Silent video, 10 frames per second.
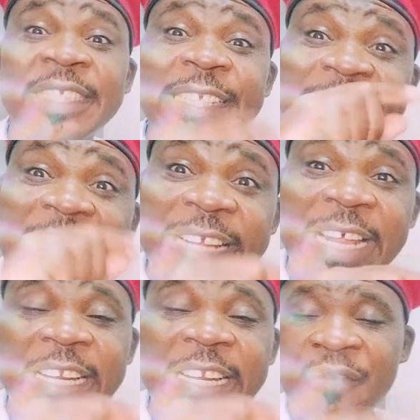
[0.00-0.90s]
The dead
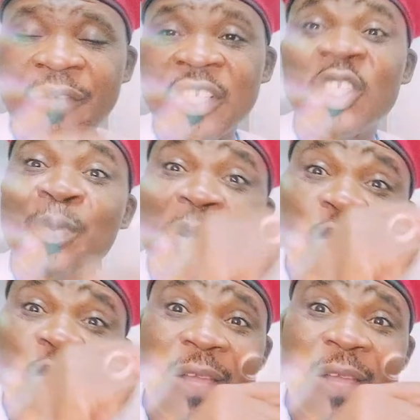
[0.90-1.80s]
and the living,
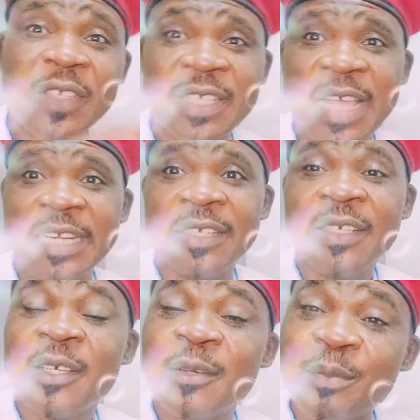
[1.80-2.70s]
spiritually and physically,
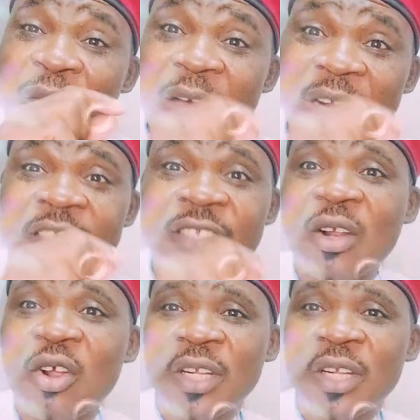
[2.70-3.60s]
Biafra is recorded